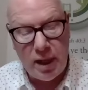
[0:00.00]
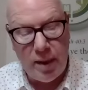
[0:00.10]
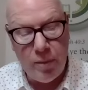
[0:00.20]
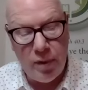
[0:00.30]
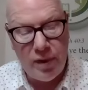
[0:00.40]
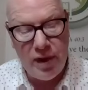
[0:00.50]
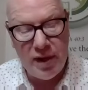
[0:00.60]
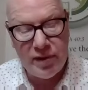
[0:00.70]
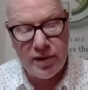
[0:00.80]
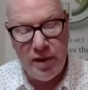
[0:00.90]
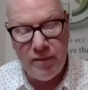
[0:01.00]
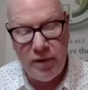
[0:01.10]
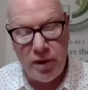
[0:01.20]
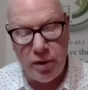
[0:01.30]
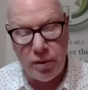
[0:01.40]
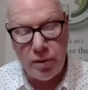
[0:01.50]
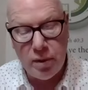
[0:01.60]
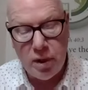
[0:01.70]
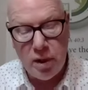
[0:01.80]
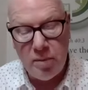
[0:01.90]
And with this in view,
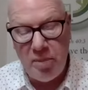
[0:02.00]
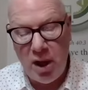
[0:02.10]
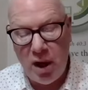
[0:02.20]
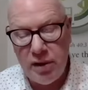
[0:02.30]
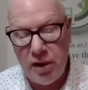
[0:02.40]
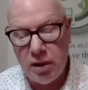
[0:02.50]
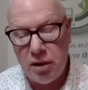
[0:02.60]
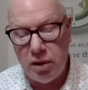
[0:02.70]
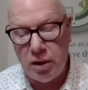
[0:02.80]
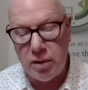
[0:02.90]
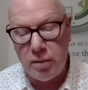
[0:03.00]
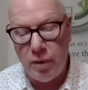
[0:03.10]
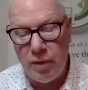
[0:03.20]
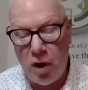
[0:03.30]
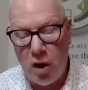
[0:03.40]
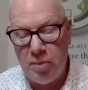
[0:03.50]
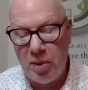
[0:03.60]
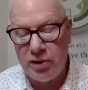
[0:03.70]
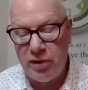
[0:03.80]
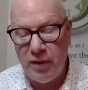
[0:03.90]
be on the alert with all
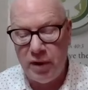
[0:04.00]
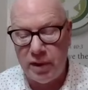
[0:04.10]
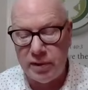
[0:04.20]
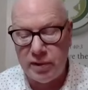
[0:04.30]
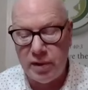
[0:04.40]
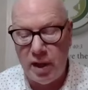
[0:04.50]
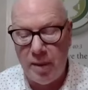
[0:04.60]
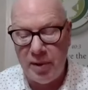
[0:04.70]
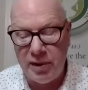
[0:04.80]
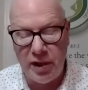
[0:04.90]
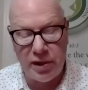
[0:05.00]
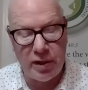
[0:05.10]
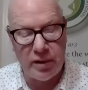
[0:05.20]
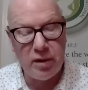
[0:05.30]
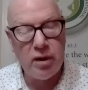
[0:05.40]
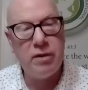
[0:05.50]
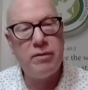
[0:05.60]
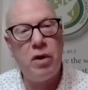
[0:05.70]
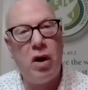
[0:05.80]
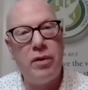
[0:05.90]
perseverance and petition
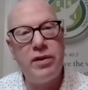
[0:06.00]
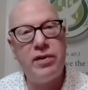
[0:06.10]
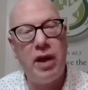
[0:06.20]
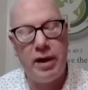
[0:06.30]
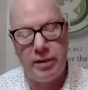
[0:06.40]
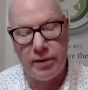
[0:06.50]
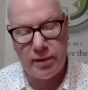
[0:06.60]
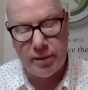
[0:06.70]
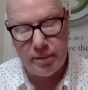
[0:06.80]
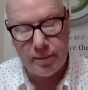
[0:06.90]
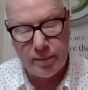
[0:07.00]
for all the saints.